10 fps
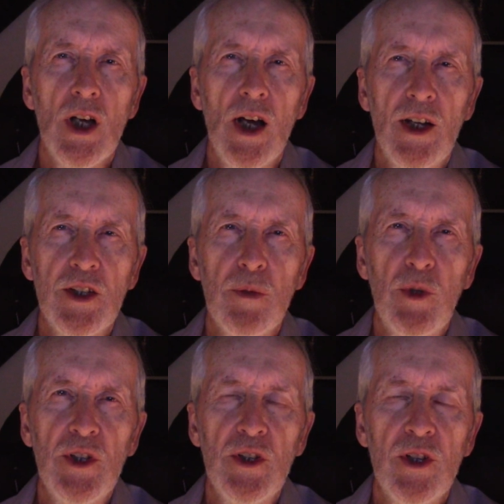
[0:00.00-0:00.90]
I
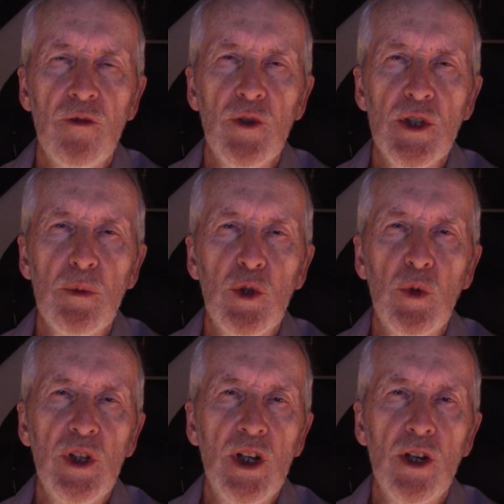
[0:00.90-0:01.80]
explained the difference
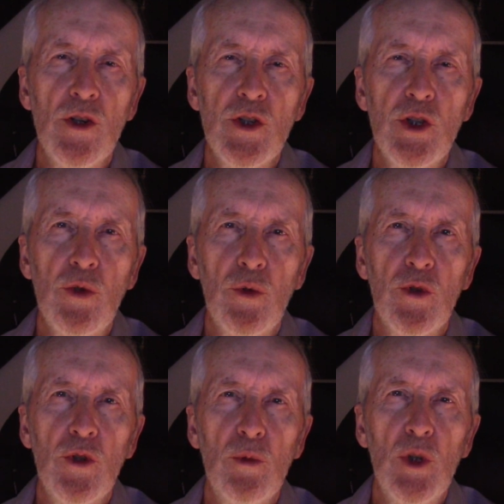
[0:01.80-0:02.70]
between air
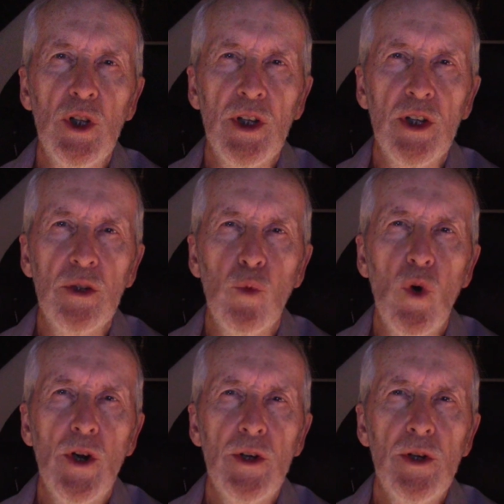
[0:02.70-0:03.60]
geothermal and
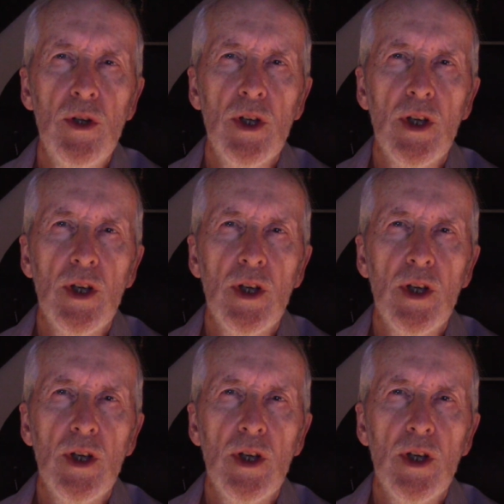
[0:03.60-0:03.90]
water